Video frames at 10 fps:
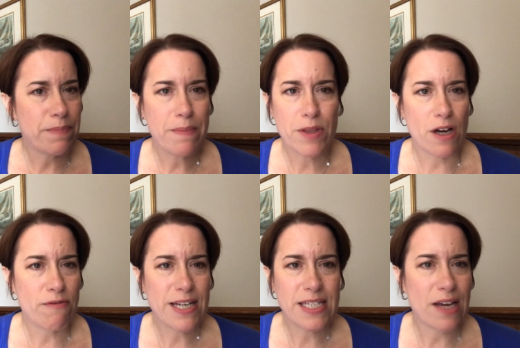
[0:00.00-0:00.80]
People that are
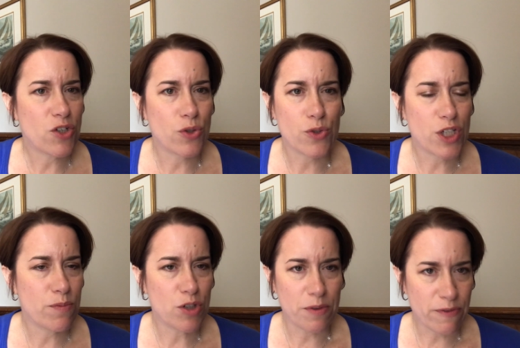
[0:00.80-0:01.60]
renting out short
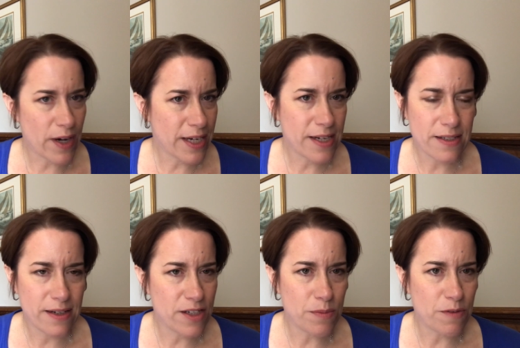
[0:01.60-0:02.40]
term should be fine because they
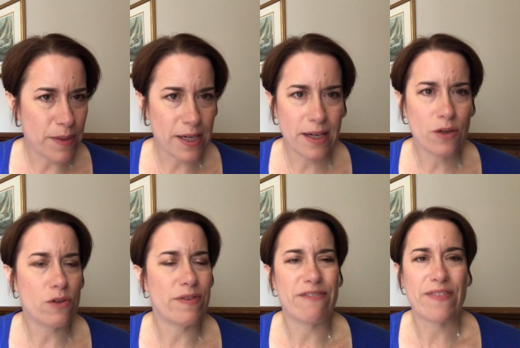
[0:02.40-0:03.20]
need to move back in, or
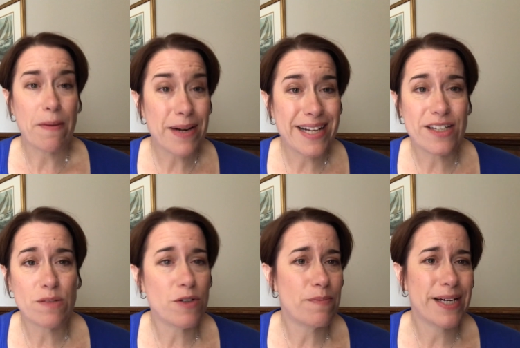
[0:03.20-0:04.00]
if their family needs
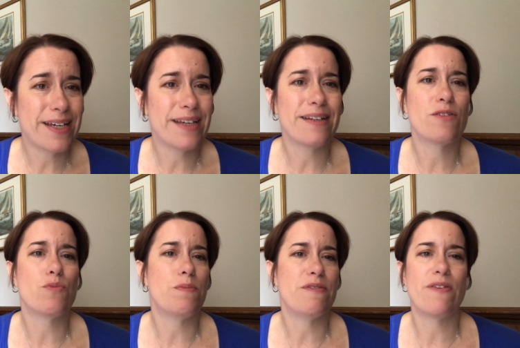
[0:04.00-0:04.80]
to move back in,
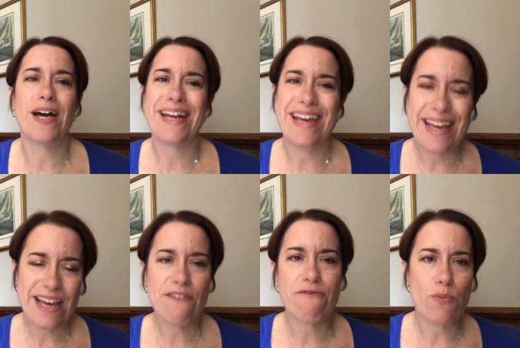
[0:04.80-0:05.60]
would be fine
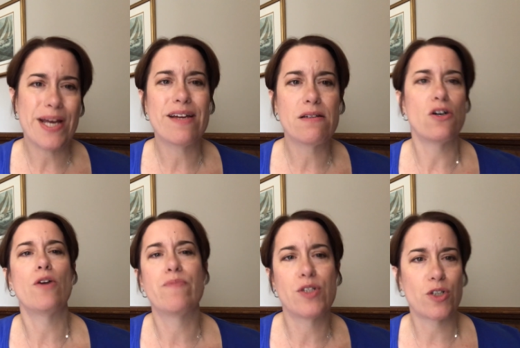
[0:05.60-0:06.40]
if we
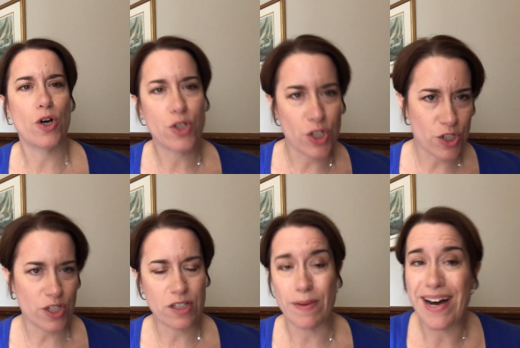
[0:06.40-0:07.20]
adopt the Scottish
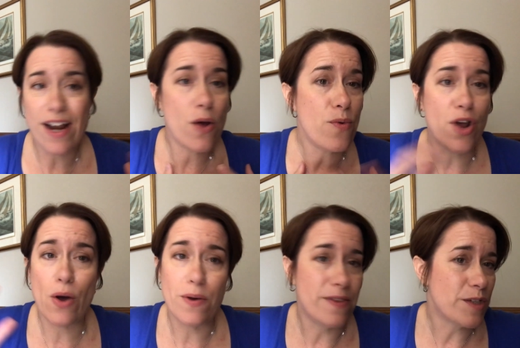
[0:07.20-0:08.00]
system. I don't
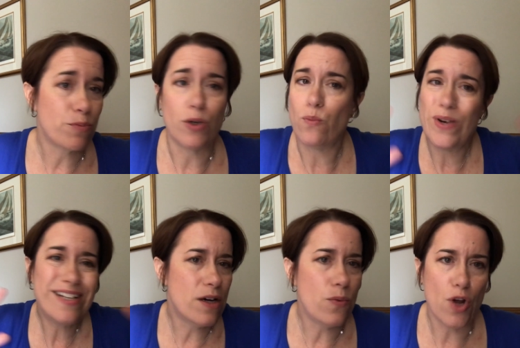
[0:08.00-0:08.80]
know at this point. We
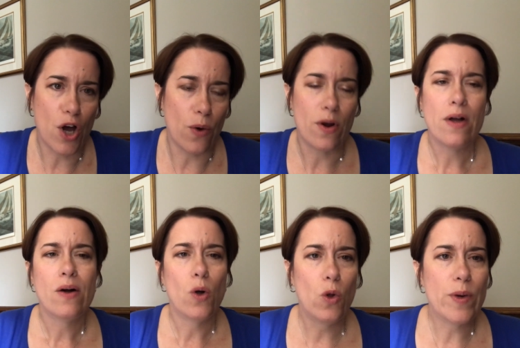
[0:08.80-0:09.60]
don't know.
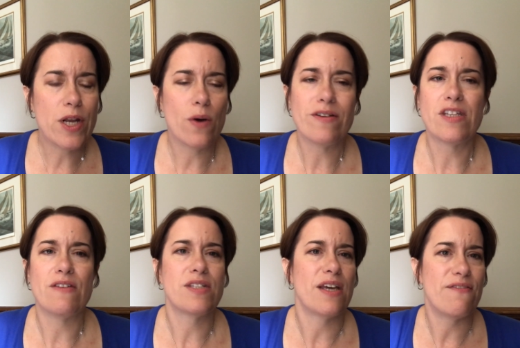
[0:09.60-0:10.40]
All we know is
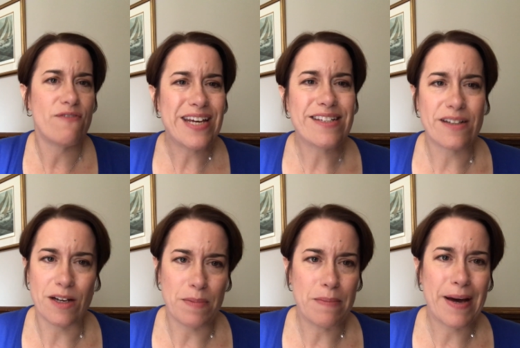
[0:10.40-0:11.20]
they've said fees are
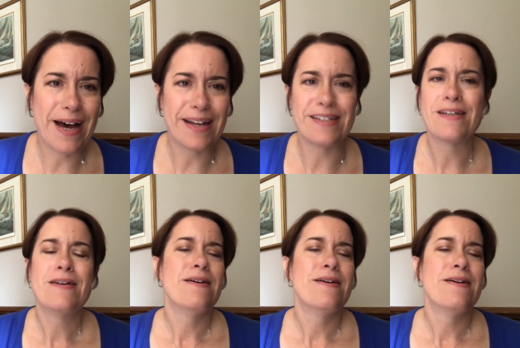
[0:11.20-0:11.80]
going to be banned.